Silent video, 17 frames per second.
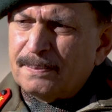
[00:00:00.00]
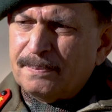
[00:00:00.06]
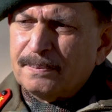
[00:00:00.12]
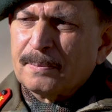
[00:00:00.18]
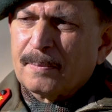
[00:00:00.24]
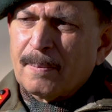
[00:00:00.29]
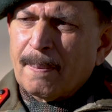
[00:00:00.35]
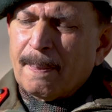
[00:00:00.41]

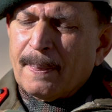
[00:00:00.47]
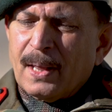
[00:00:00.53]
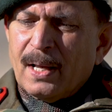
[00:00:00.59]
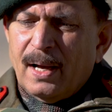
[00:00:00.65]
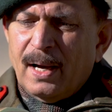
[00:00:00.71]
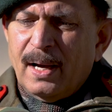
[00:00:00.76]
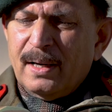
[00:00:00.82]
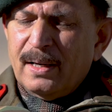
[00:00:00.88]
Right
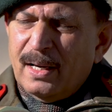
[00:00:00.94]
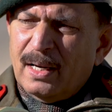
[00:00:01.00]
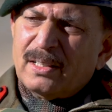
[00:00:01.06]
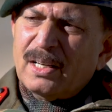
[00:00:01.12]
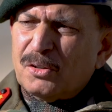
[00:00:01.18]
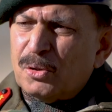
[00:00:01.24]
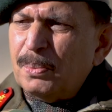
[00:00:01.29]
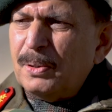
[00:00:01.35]
and
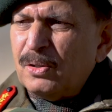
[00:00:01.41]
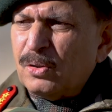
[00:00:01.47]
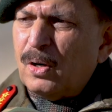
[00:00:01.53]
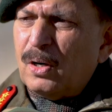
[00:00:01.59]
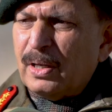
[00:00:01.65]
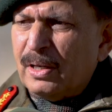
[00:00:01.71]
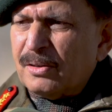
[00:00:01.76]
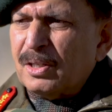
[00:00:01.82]
it has to be
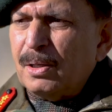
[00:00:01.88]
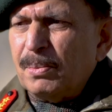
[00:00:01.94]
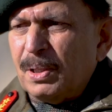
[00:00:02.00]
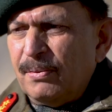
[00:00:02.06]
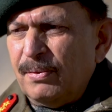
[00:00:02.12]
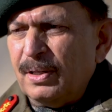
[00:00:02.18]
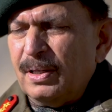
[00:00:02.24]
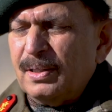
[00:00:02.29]
resolved at some
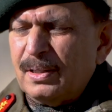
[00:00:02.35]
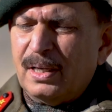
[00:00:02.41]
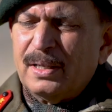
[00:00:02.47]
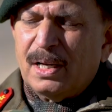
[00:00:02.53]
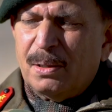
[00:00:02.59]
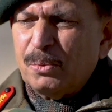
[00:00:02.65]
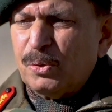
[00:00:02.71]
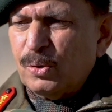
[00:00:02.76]
level
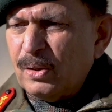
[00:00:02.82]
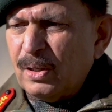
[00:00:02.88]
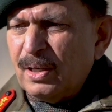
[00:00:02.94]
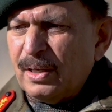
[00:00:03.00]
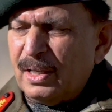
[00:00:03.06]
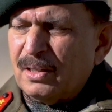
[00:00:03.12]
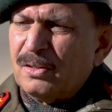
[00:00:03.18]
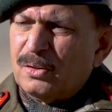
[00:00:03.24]
and i'm sure it
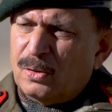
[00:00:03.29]
will get